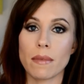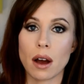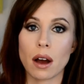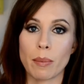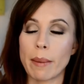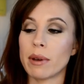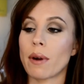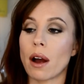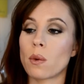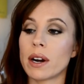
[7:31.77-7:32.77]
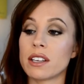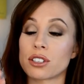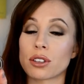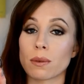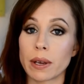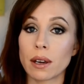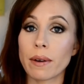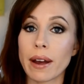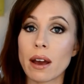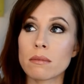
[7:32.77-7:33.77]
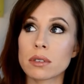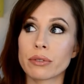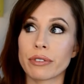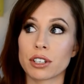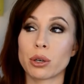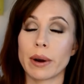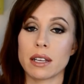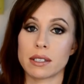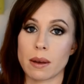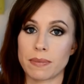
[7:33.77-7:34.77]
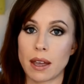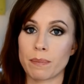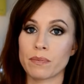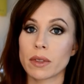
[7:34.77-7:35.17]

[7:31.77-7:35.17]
uh, Bobbi Brown one is 3 grams for 20 something.